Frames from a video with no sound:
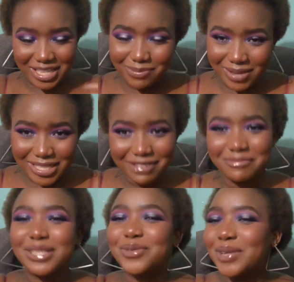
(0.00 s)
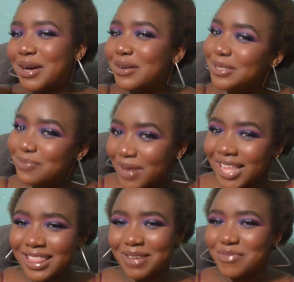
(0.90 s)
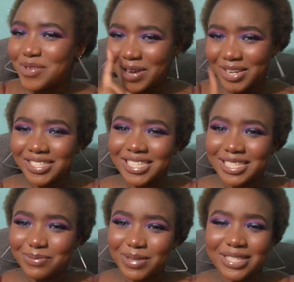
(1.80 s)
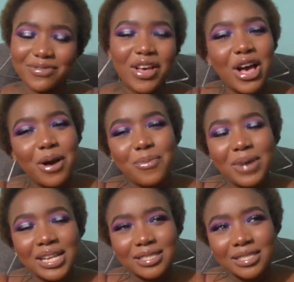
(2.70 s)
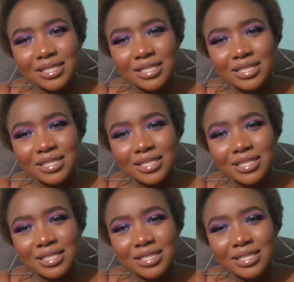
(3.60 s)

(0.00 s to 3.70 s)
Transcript: expensive but when i was buying them they were not expensive but